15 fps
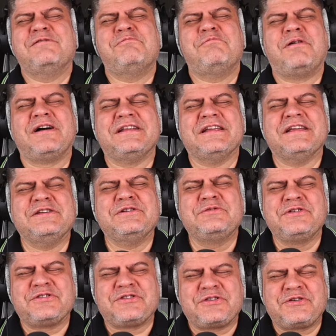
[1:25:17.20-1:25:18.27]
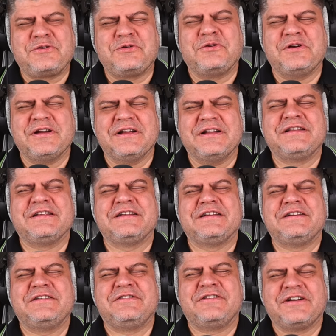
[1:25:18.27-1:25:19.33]
Buddy, you destroyed
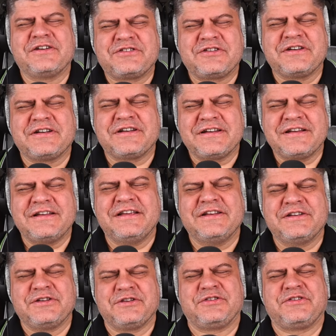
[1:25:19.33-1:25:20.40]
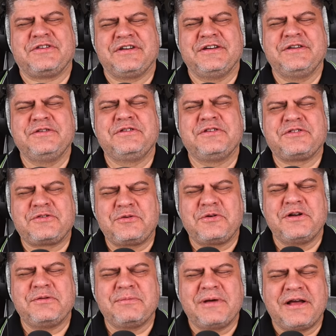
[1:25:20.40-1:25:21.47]
Russian industry. You
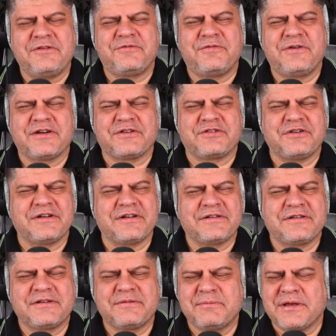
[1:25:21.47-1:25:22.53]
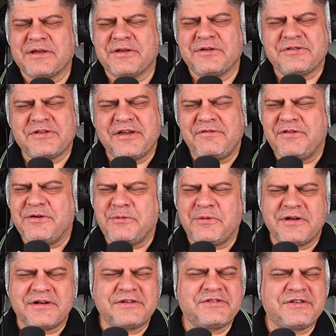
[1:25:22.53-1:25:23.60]
destroyed manufacturing because
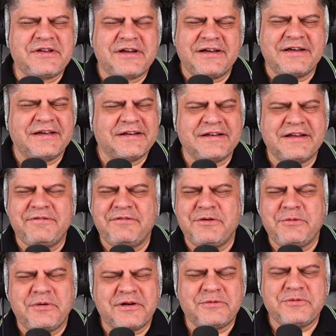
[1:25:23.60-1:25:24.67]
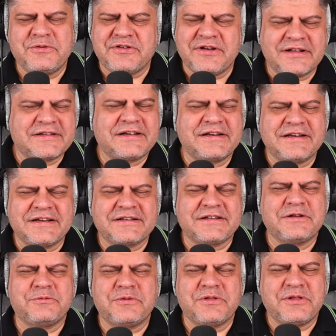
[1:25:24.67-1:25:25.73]
everyone is dying, everyone who's not
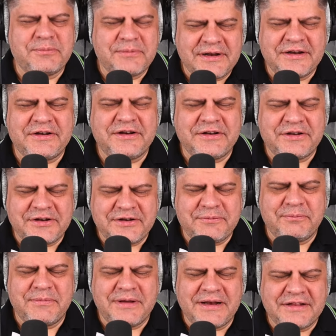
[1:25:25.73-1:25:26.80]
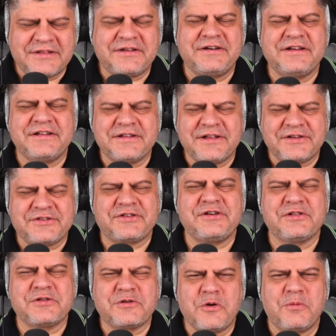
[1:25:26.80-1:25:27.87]
connected with the military,
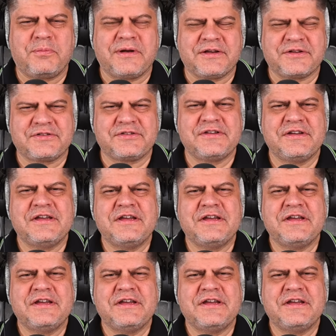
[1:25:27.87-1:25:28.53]
industrial complex.